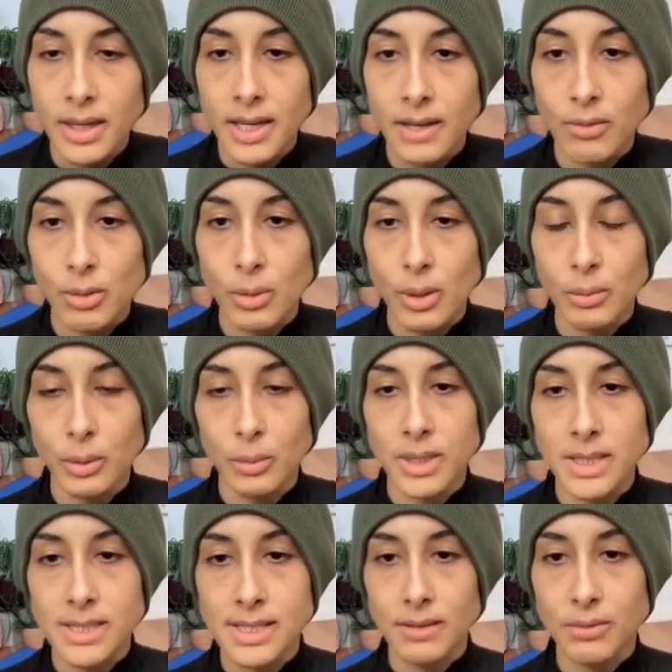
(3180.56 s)
And everyone, we
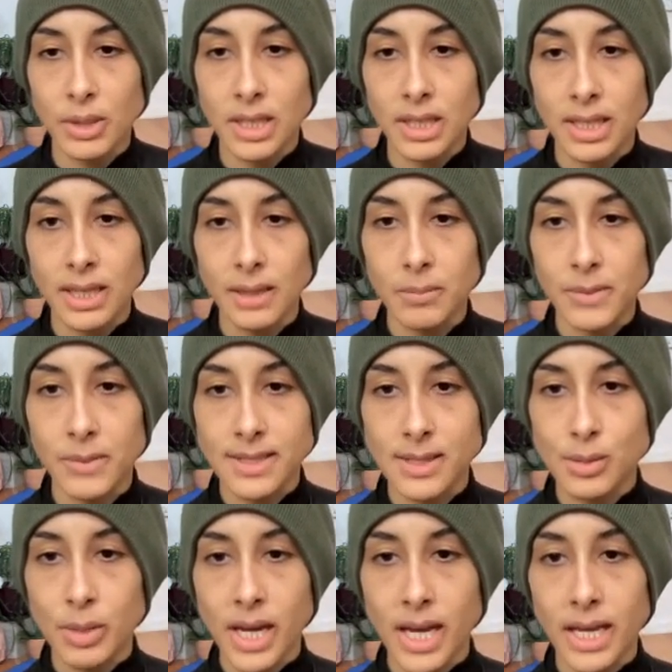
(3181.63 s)
want to see if we can keep the
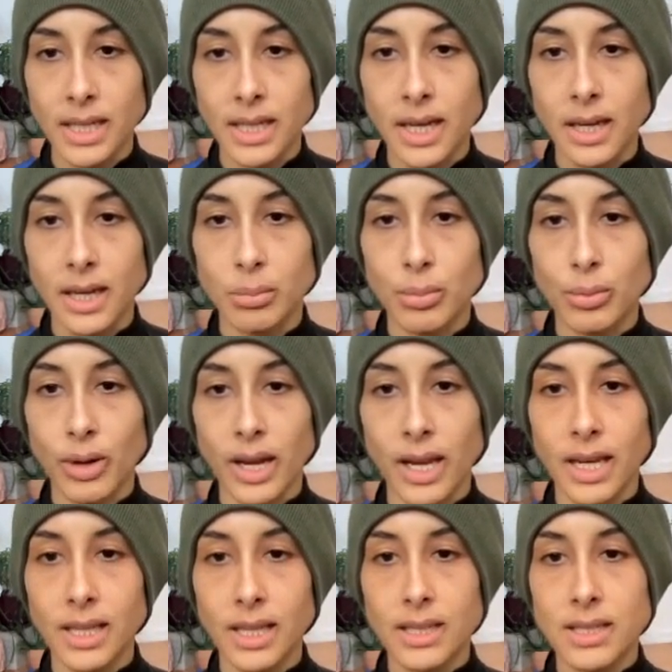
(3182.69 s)
spine
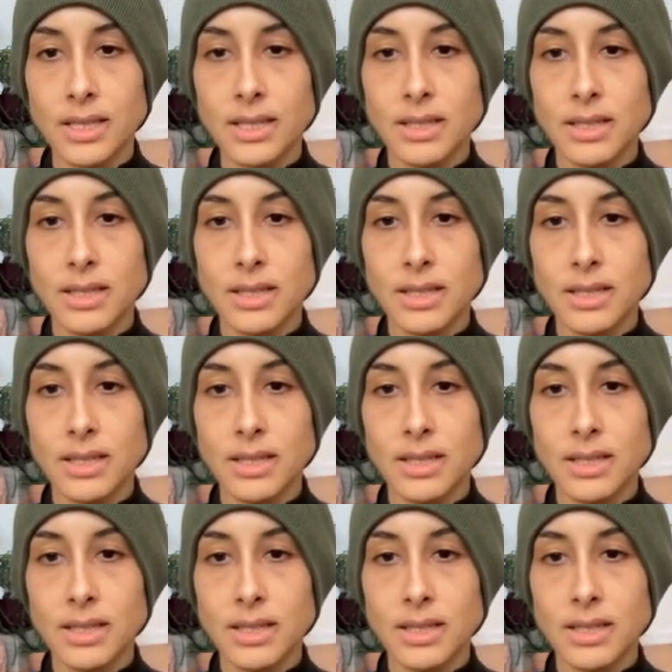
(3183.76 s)
upright.